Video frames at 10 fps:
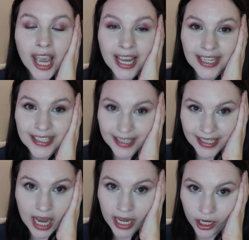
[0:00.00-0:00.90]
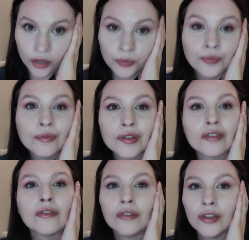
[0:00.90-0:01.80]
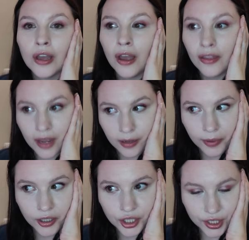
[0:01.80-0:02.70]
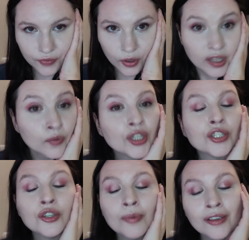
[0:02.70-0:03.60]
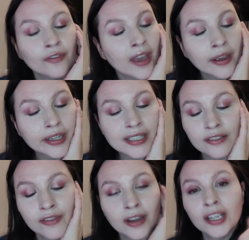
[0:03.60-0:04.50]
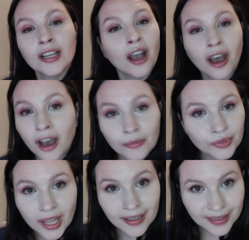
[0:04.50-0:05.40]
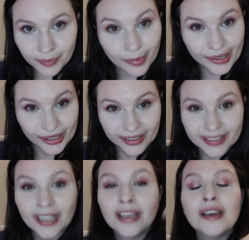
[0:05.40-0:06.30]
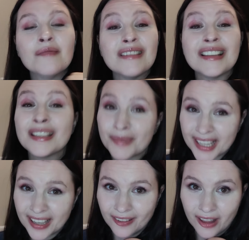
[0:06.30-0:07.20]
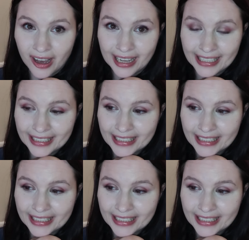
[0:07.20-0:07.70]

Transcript: 86 items that I purchased for this, which, to be fair, it's a very complex build. That seems like a lot.